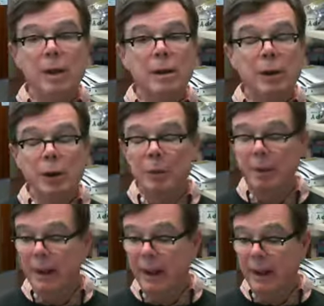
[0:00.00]
Luke
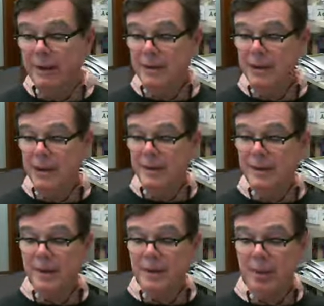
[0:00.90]
begins
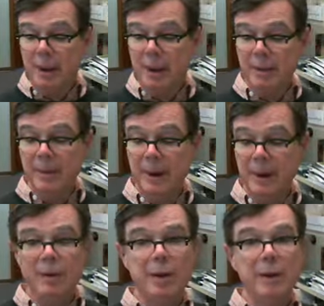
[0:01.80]
Jesus' public
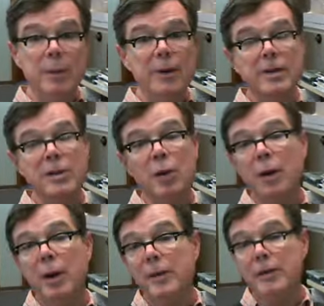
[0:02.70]
ministry with the
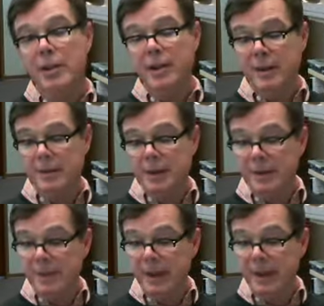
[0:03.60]
story of Jesus
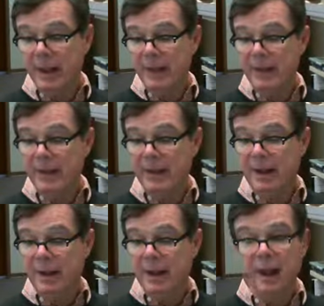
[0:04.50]
speaking in the
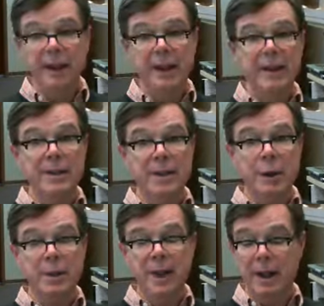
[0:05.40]
synagogue in his
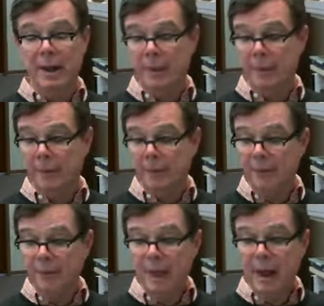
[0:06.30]
hometown.
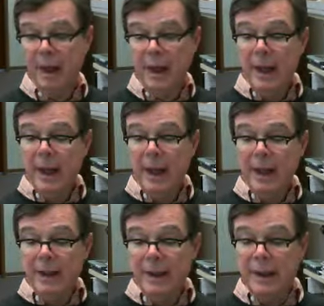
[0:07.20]

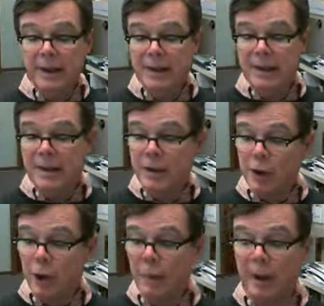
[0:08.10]
In his
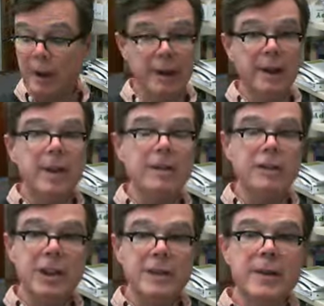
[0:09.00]
sermon,
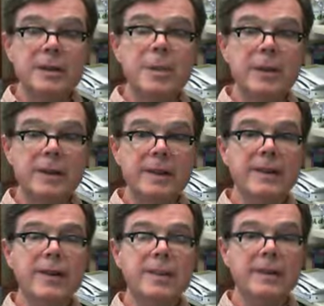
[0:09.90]
Jesus
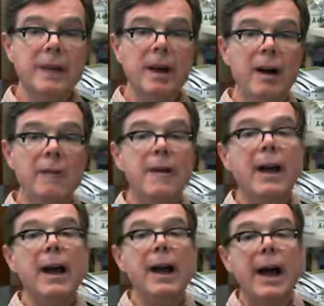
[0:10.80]
presents himself
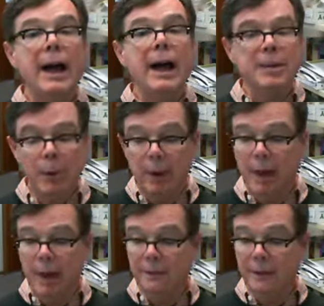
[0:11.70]
as a
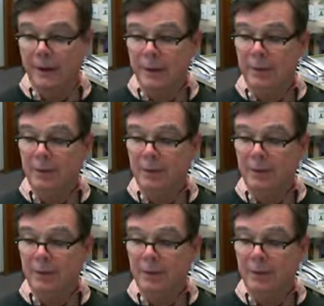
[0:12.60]
prophet.